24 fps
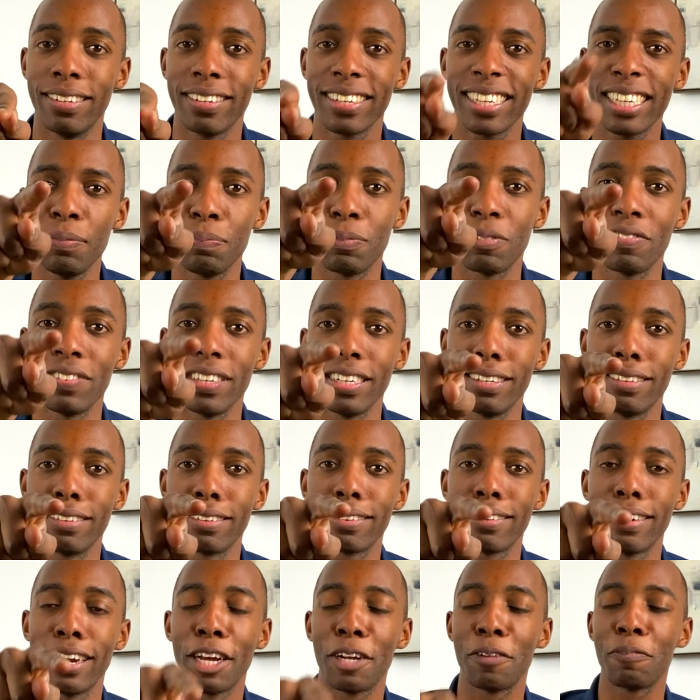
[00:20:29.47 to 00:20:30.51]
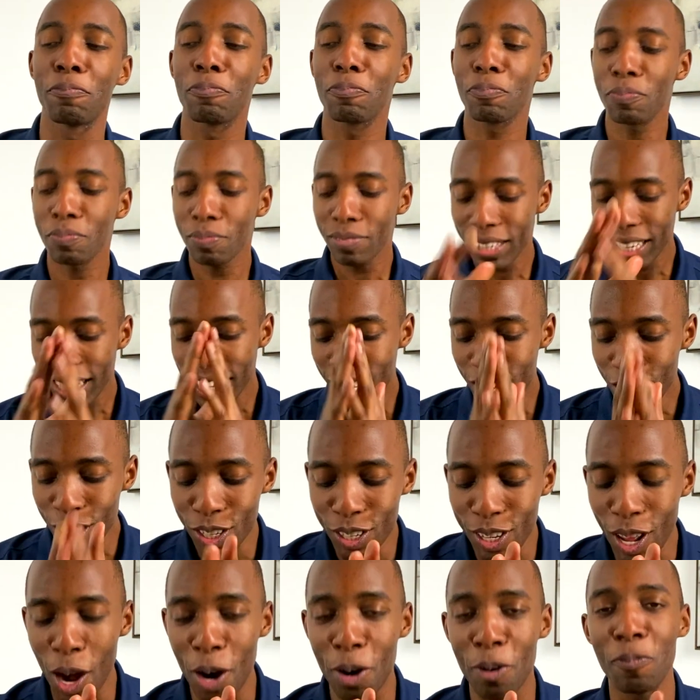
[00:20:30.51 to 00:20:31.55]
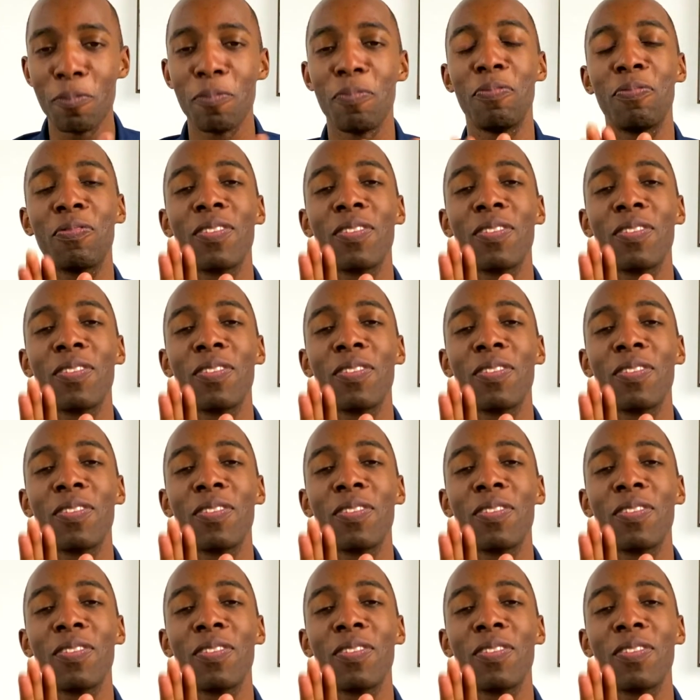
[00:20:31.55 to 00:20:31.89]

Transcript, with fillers: Keep your feet on the ground. So,